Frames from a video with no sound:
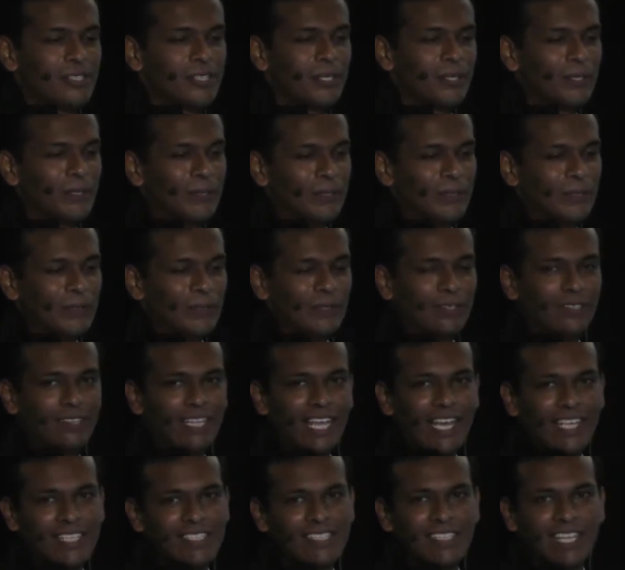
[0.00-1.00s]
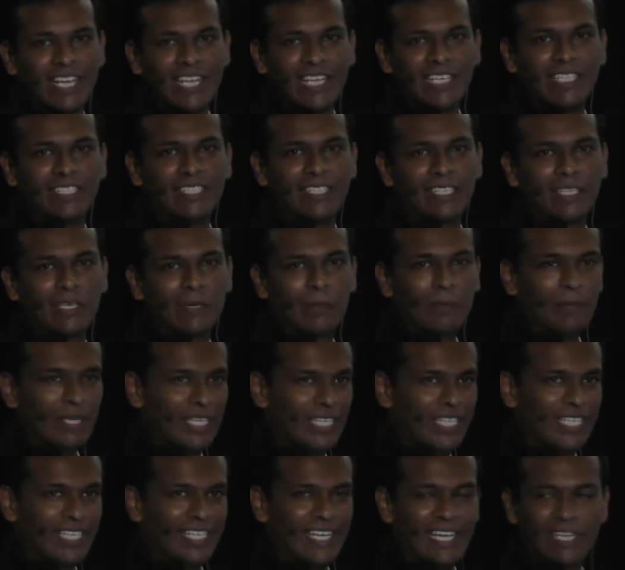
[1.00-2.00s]
So last night,
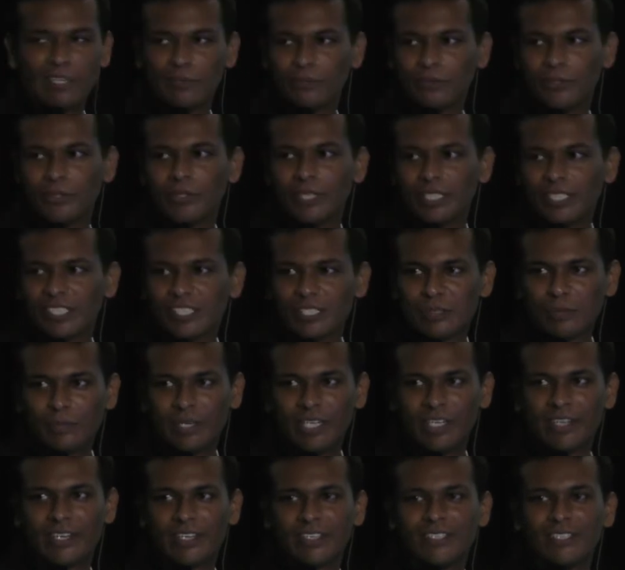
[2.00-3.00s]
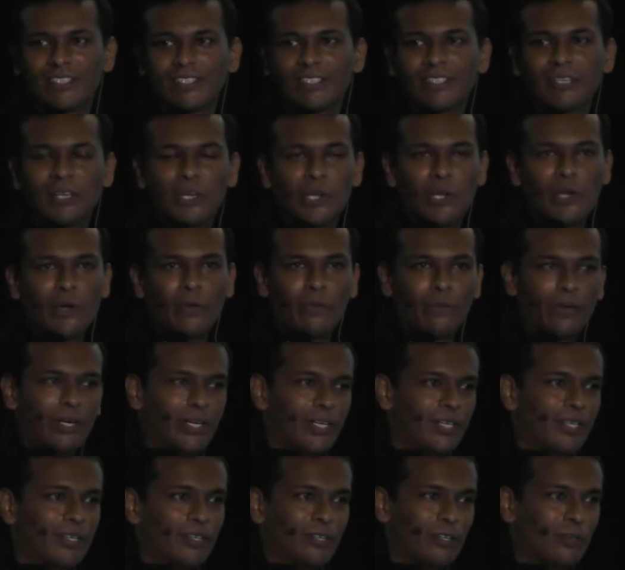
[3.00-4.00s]
me and a few other speakers
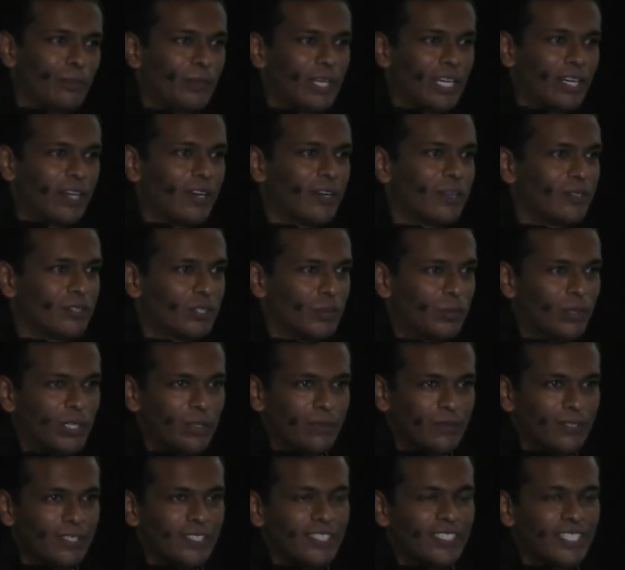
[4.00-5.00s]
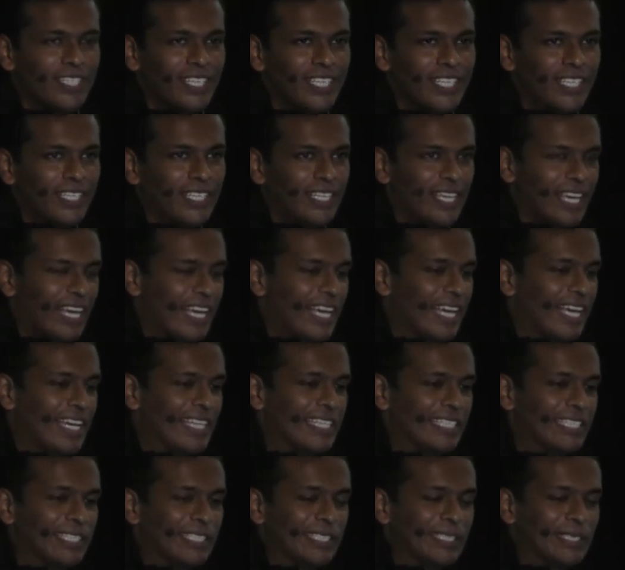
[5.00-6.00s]
were roaming around the beautiful city,
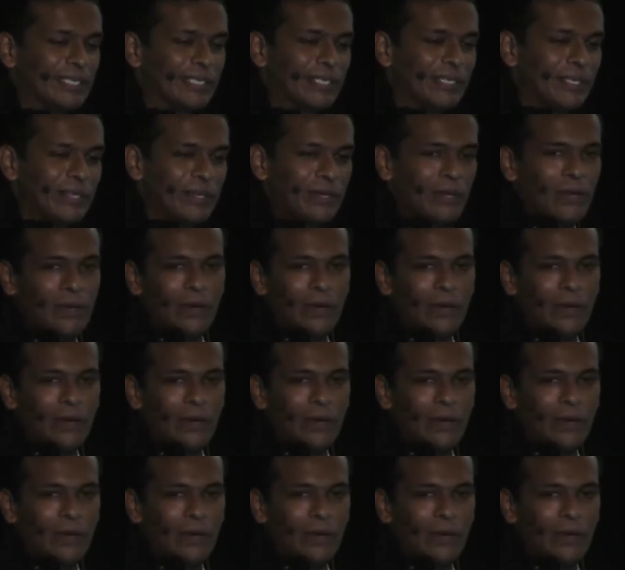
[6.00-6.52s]
and it